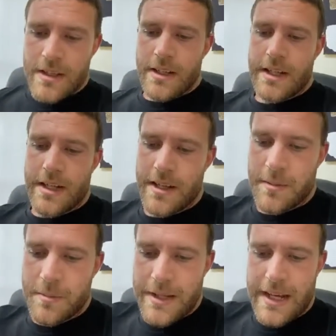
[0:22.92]

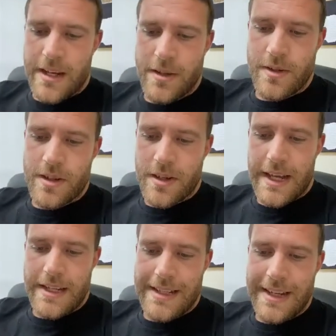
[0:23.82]
But yeah, Luke
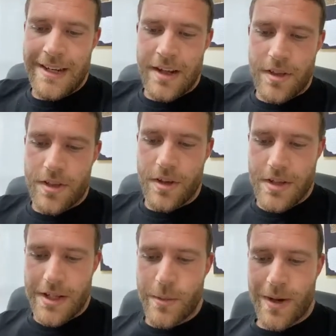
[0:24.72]

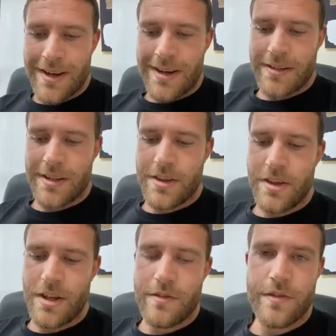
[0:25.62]
18:31 to
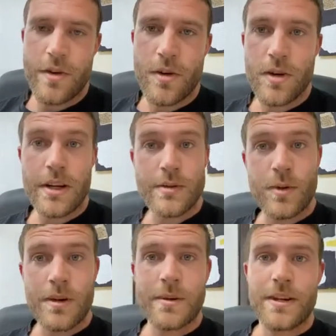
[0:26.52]
34 is
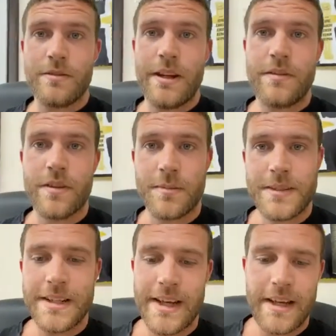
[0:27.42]
what I'm going to read from
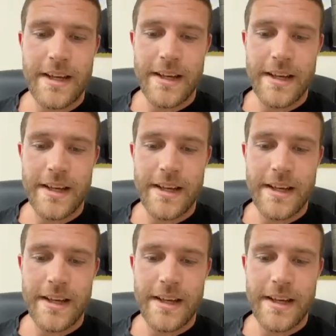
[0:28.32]
today.